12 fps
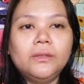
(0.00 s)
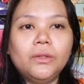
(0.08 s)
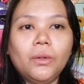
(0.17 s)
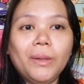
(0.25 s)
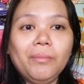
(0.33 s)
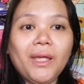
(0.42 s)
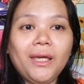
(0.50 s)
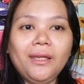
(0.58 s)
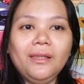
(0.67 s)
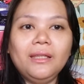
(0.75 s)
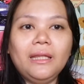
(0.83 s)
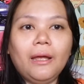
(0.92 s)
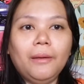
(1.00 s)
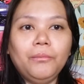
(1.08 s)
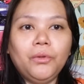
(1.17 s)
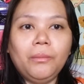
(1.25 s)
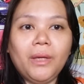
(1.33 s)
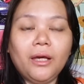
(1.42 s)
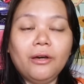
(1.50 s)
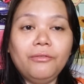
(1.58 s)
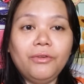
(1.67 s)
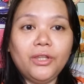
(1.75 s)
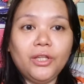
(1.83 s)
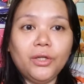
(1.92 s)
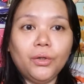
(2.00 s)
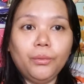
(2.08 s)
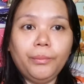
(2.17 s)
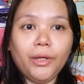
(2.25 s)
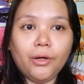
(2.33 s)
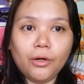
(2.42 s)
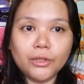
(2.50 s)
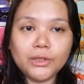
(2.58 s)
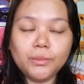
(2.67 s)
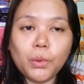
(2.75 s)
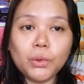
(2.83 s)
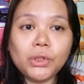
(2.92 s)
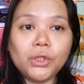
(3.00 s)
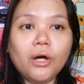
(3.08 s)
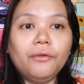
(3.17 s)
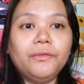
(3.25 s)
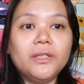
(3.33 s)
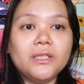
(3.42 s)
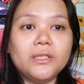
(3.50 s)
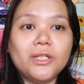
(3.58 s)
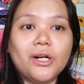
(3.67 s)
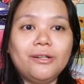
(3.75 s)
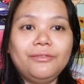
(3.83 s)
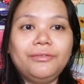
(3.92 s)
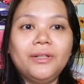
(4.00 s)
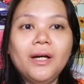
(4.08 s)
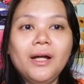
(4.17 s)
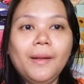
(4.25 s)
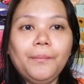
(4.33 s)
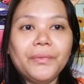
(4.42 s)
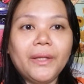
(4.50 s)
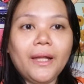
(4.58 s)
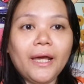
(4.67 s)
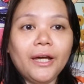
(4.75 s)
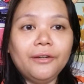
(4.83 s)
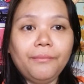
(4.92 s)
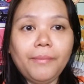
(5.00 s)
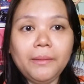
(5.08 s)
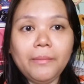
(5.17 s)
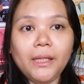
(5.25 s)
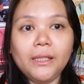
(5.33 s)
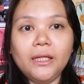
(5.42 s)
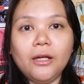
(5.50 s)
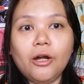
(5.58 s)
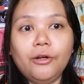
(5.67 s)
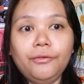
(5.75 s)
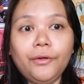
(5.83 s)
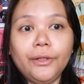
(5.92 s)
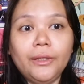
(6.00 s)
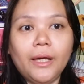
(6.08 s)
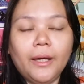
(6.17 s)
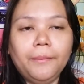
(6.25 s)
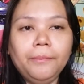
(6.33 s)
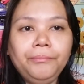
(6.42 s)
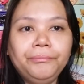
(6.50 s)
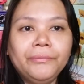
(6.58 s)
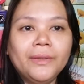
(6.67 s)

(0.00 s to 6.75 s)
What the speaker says: So I'm taking the time to make a video because most of the stuff that I have been making are for them.